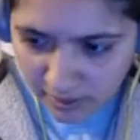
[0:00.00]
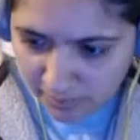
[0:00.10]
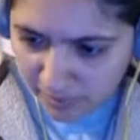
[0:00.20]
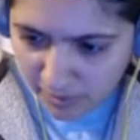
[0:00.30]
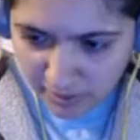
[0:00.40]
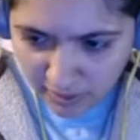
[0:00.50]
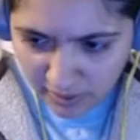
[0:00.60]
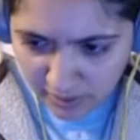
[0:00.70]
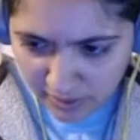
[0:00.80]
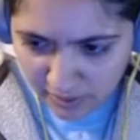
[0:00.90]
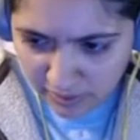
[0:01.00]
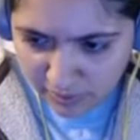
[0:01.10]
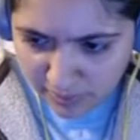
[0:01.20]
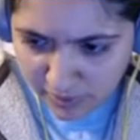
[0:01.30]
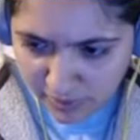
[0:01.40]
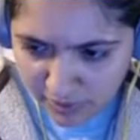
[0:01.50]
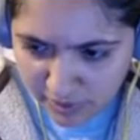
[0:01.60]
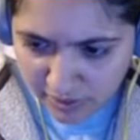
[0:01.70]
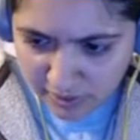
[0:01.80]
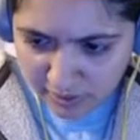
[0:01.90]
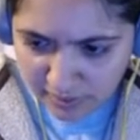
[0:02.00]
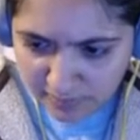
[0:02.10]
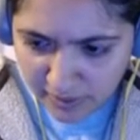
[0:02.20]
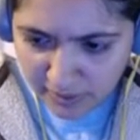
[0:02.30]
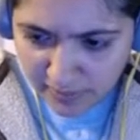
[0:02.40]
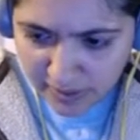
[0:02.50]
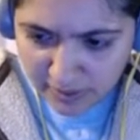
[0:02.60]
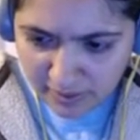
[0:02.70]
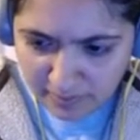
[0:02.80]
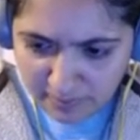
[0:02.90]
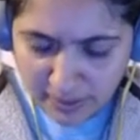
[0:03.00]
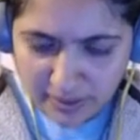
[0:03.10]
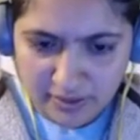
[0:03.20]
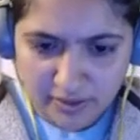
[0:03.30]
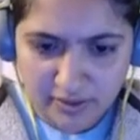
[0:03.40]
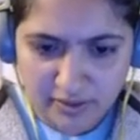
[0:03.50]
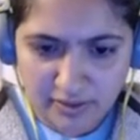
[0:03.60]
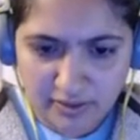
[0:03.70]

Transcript: but not so much in Clip, not past the basics.